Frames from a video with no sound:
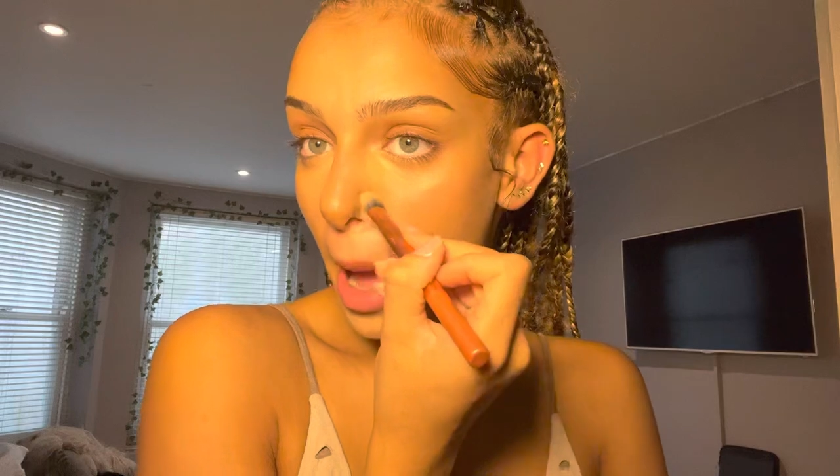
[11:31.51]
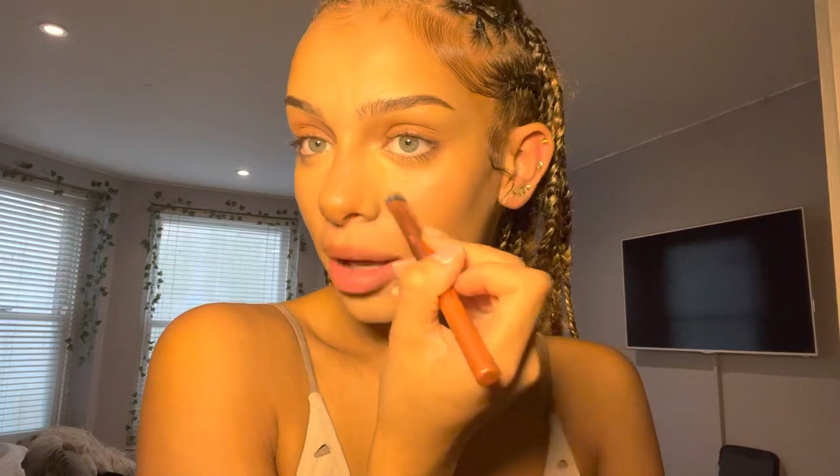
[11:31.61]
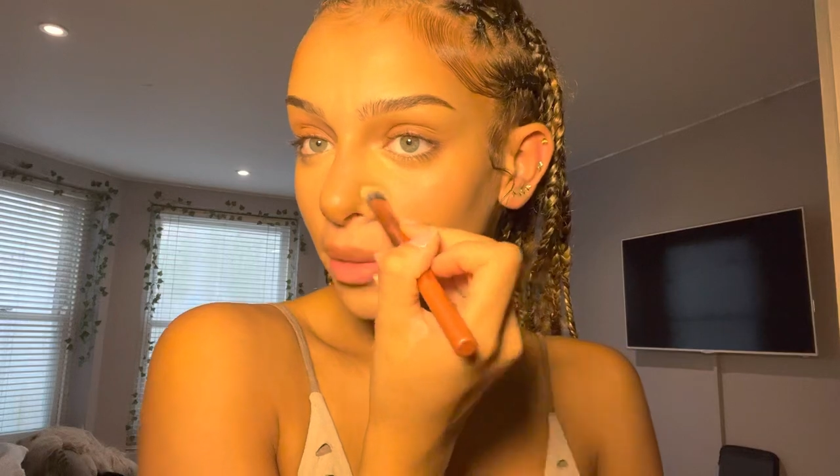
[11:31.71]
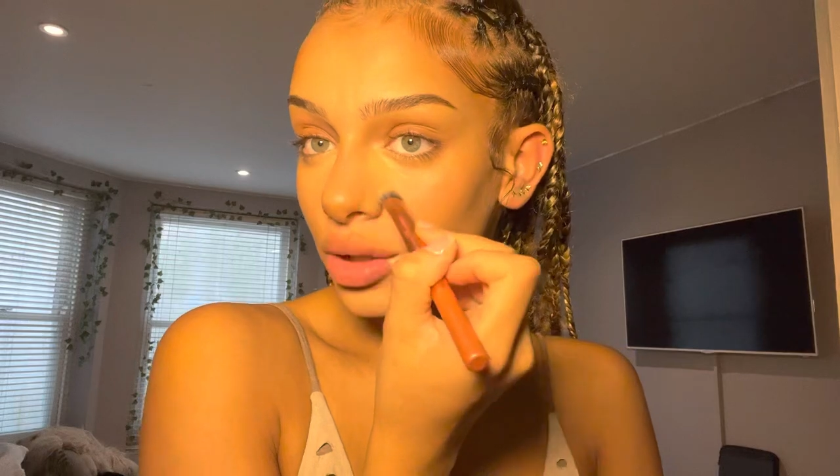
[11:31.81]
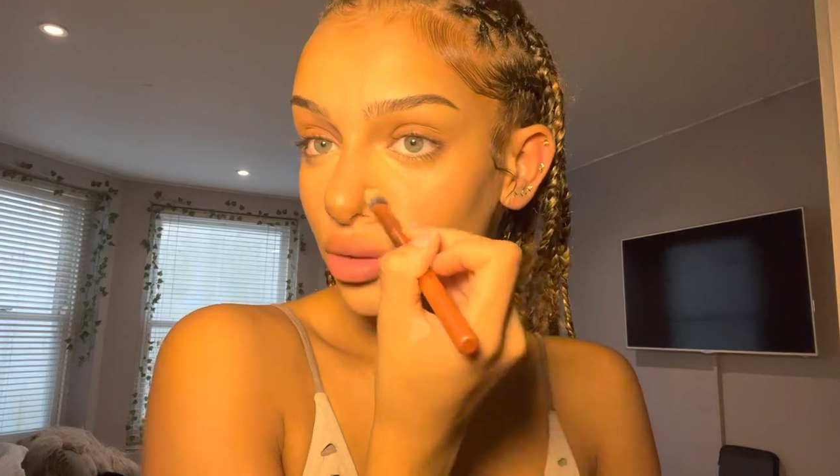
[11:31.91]

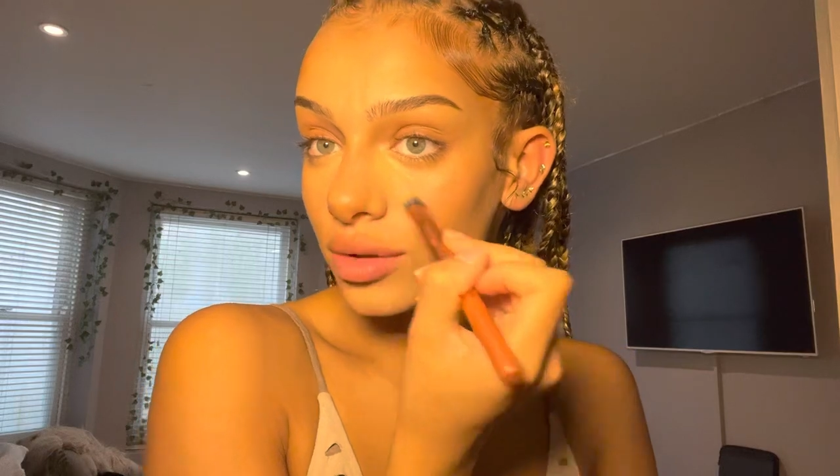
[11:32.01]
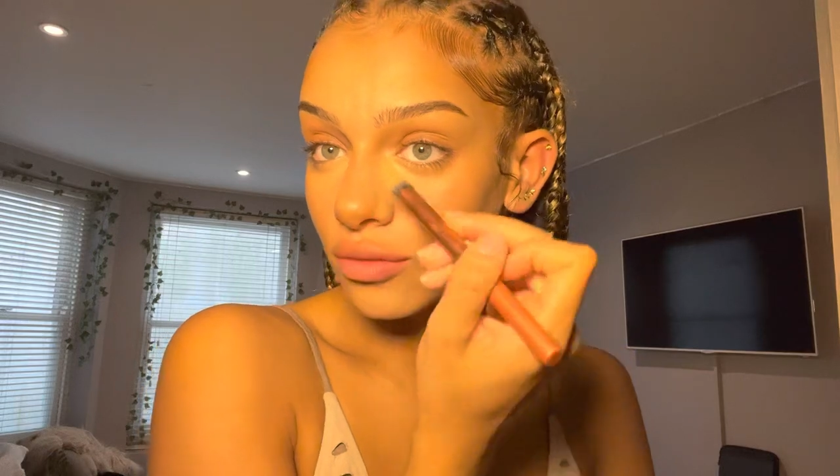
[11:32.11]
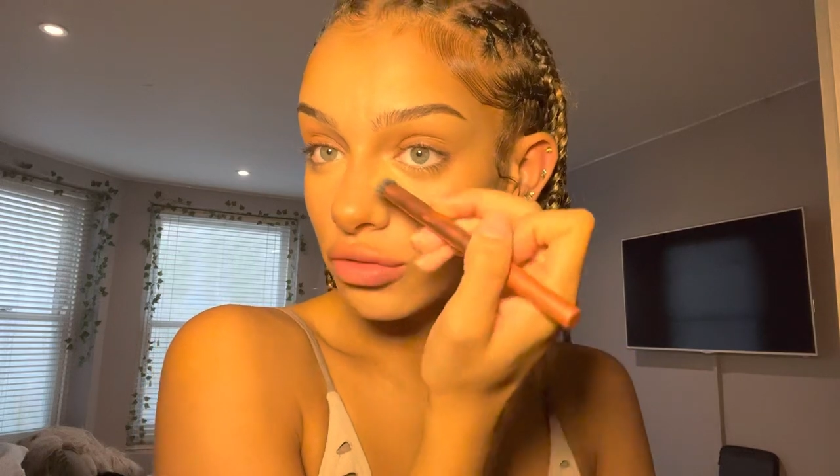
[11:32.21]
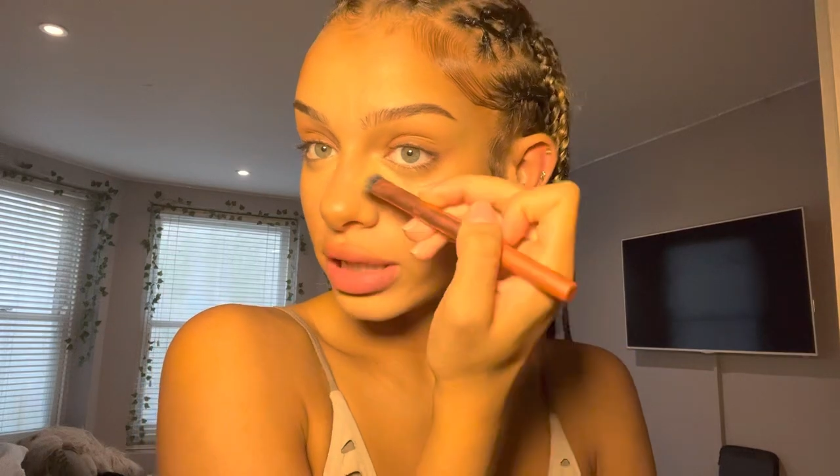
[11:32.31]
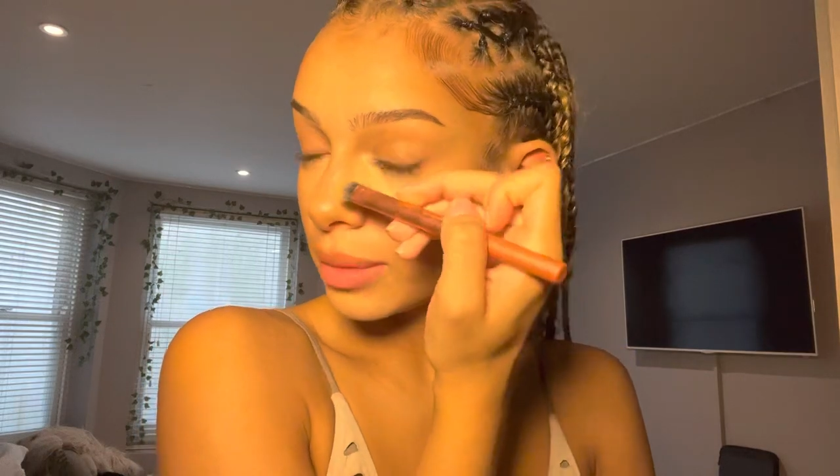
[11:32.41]
and make sure it's
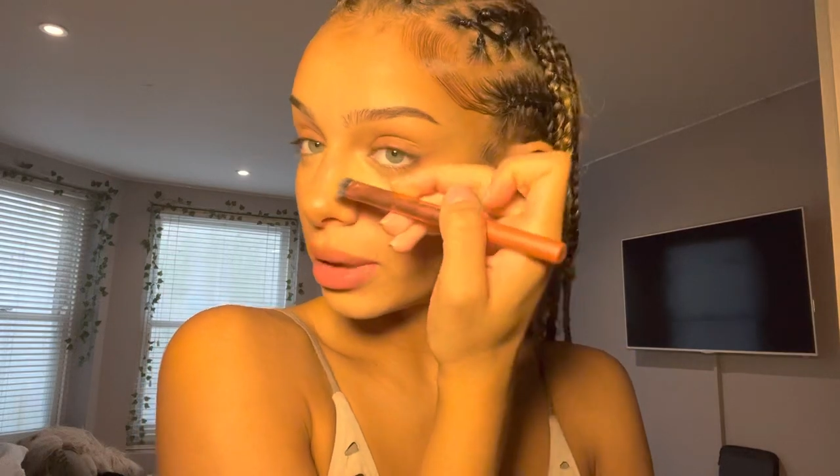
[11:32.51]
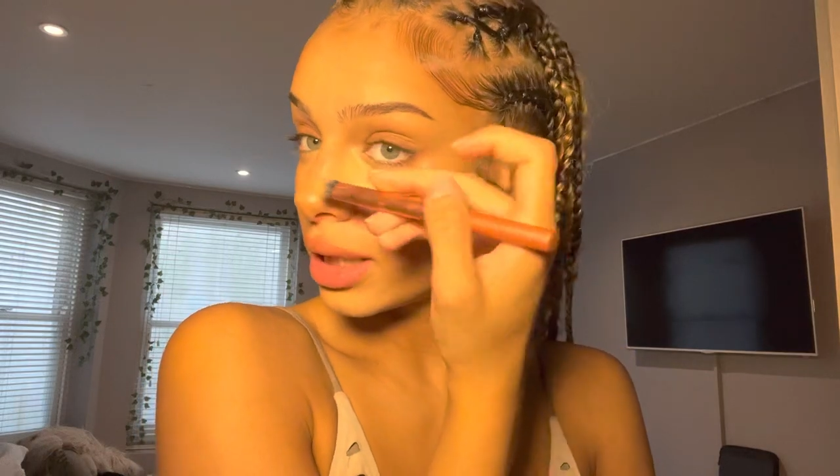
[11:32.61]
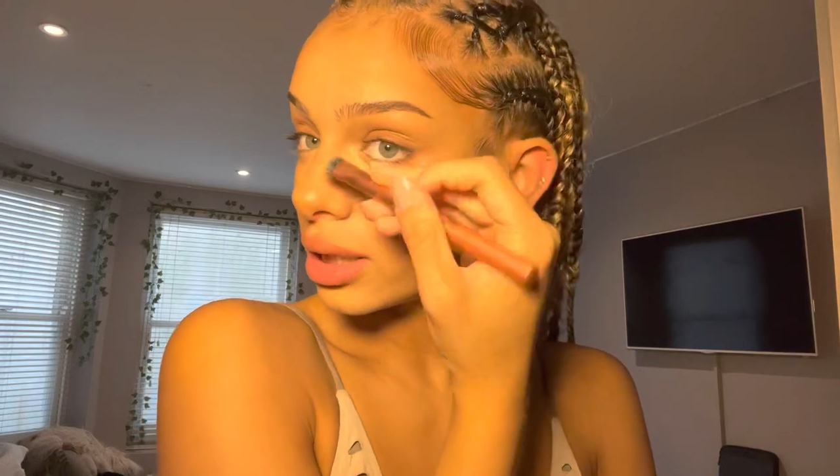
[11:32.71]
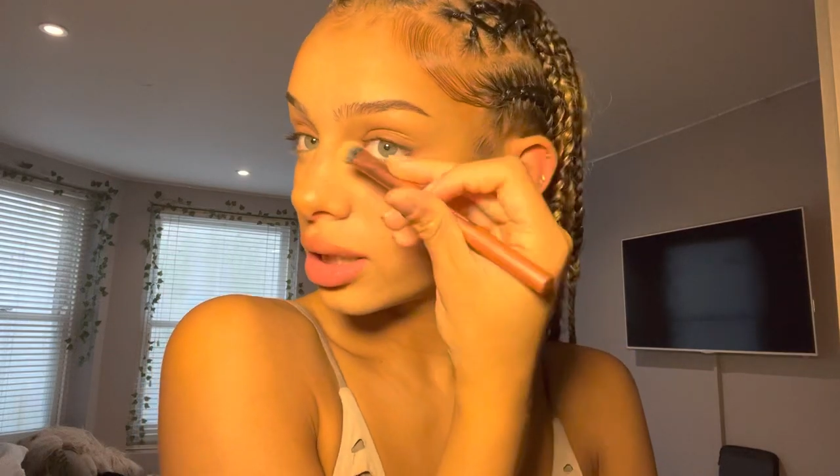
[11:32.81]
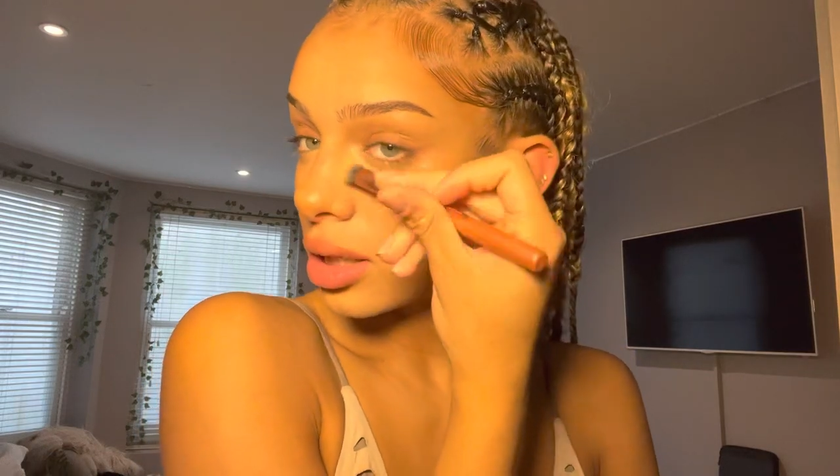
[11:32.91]
really
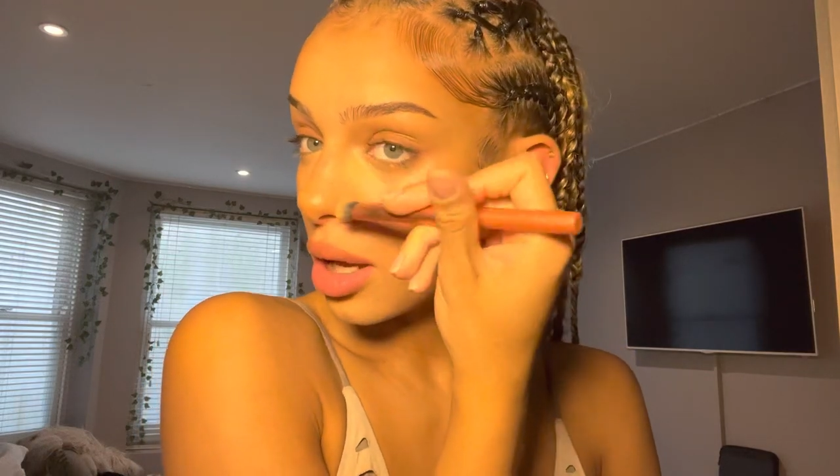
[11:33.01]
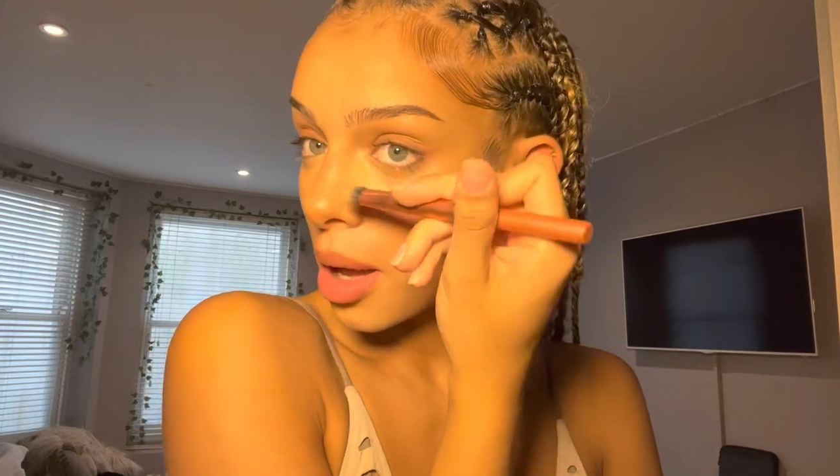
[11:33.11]
blended.